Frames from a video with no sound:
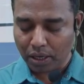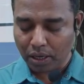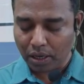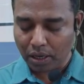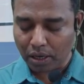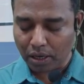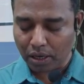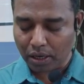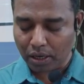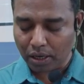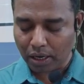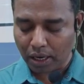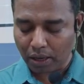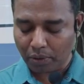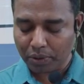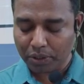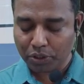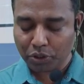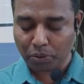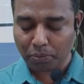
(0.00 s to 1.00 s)
Now
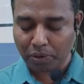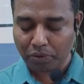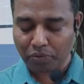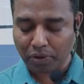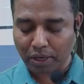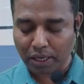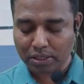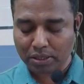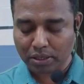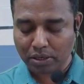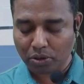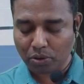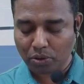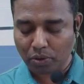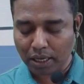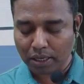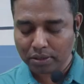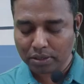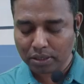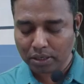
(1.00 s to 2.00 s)
it should be faster to
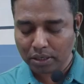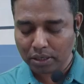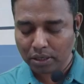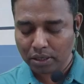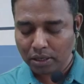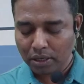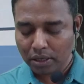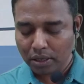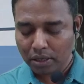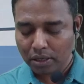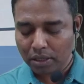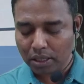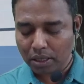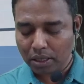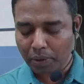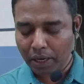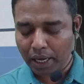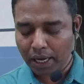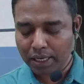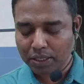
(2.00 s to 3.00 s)
answer. The
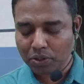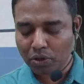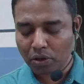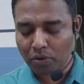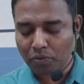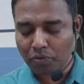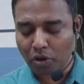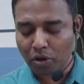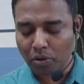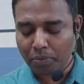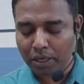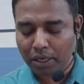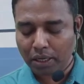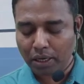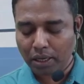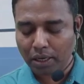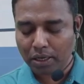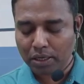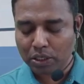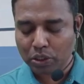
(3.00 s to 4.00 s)
price of raw
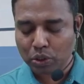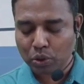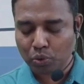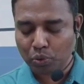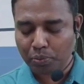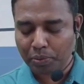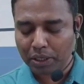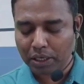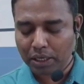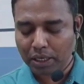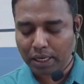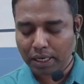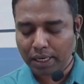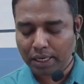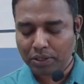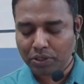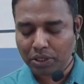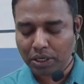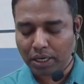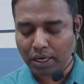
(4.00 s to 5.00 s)
material is 2 per
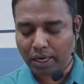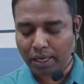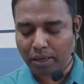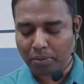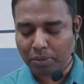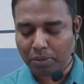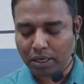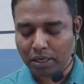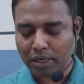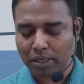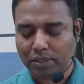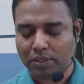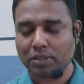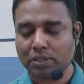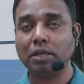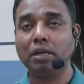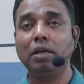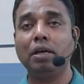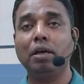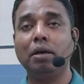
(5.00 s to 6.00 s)
kg, labor is
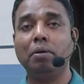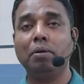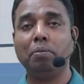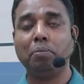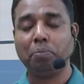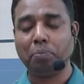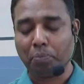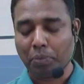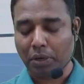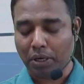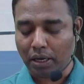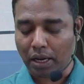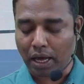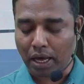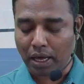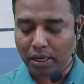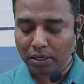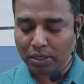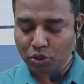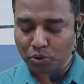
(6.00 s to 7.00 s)
per
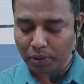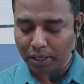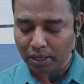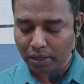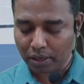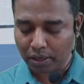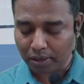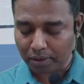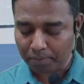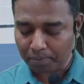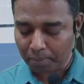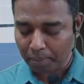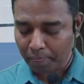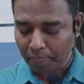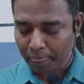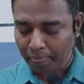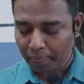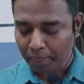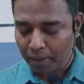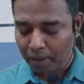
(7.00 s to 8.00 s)
hour is 20.
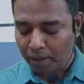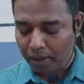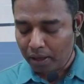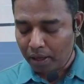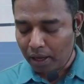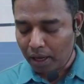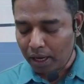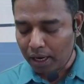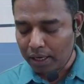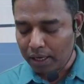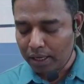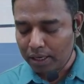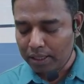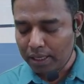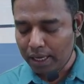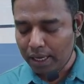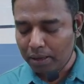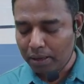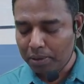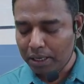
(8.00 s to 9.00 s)
Under
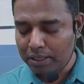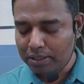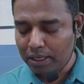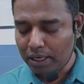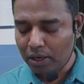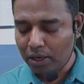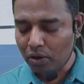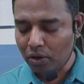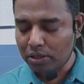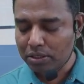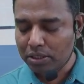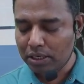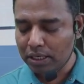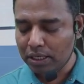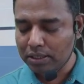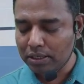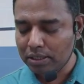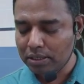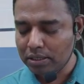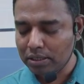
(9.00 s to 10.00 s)
the ABC costing
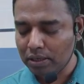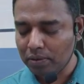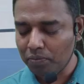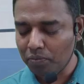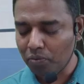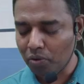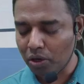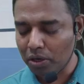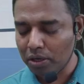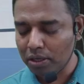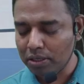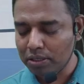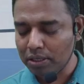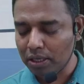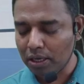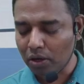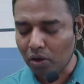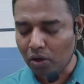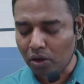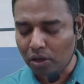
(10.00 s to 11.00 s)
system, what is
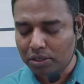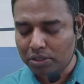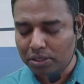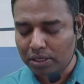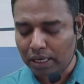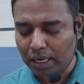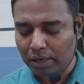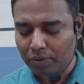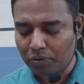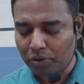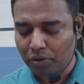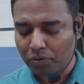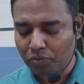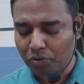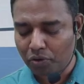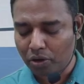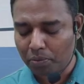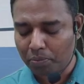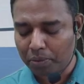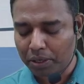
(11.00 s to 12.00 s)
the cost driver
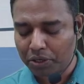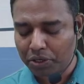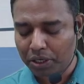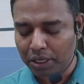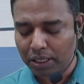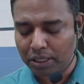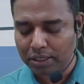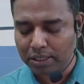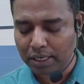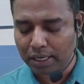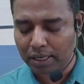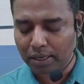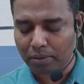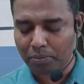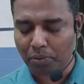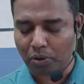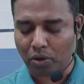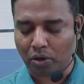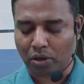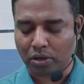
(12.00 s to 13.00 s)
for machine
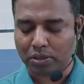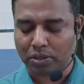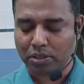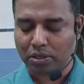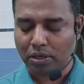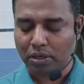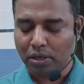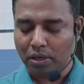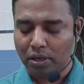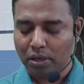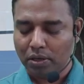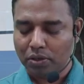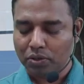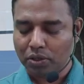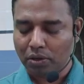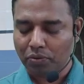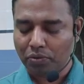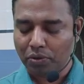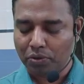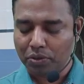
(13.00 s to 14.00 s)
setup cost?
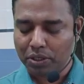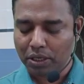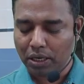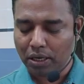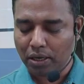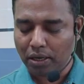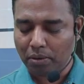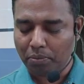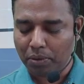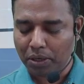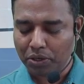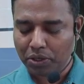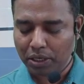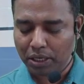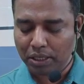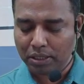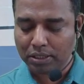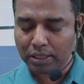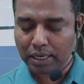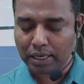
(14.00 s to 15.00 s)
If you see here,
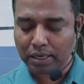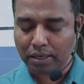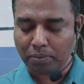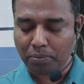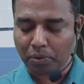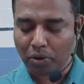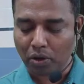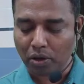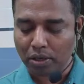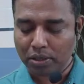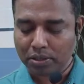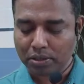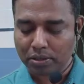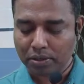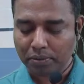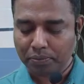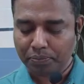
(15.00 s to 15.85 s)
machine setup cost,